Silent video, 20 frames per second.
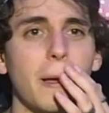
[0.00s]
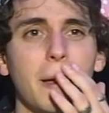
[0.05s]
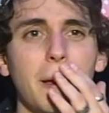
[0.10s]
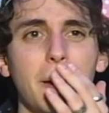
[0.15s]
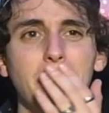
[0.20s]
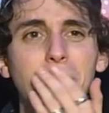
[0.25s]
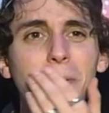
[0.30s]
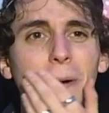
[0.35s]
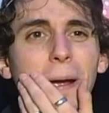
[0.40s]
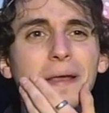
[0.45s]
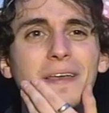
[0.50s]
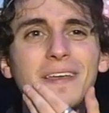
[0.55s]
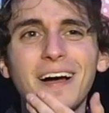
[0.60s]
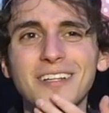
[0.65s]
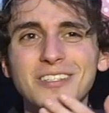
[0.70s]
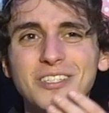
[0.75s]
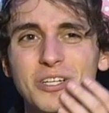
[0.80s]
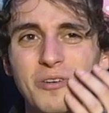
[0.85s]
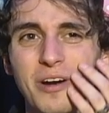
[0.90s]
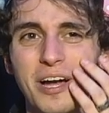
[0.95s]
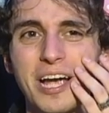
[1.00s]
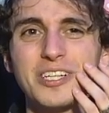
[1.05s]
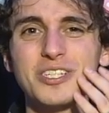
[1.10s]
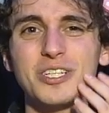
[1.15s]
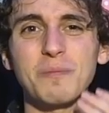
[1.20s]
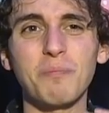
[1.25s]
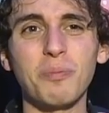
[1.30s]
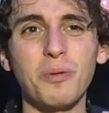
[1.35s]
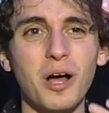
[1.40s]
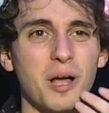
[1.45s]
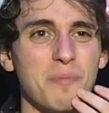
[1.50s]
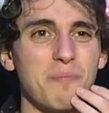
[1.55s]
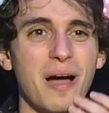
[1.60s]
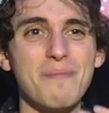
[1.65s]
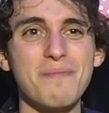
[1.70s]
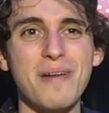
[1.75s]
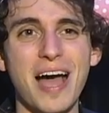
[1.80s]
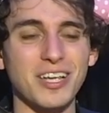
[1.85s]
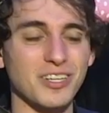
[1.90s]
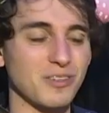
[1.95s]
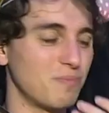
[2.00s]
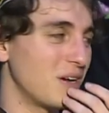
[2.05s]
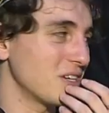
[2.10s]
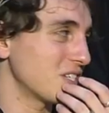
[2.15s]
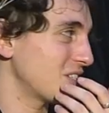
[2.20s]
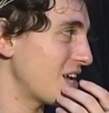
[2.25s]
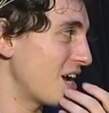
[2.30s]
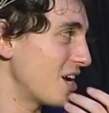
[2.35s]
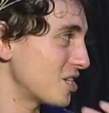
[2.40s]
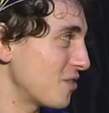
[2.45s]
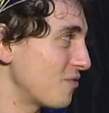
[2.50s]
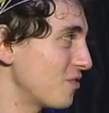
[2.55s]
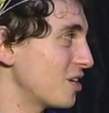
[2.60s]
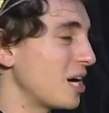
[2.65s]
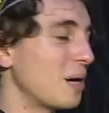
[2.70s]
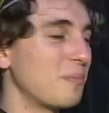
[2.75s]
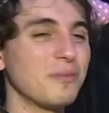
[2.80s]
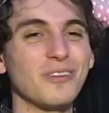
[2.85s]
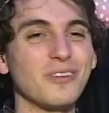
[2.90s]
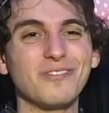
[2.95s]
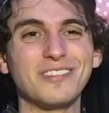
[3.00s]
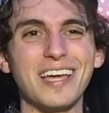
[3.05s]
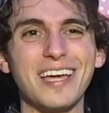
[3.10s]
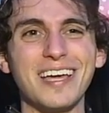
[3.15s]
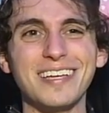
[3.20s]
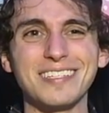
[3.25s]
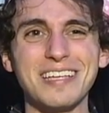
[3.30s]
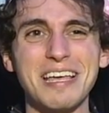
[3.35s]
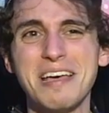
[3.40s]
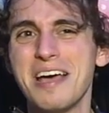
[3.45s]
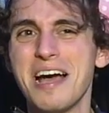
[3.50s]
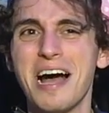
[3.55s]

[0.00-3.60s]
I'm trying not to. I actually pluck my ma mustache every couple of days.